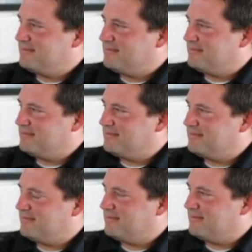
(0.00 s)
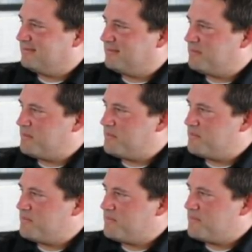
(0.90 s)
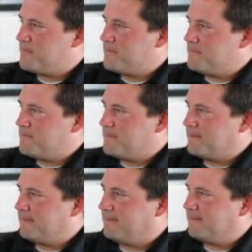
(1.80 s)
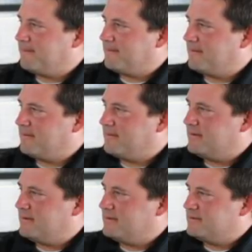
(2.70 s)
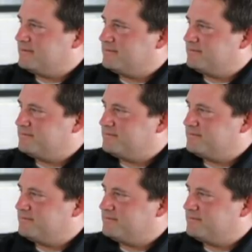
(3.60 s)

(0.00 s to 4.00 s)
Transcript: [no speech]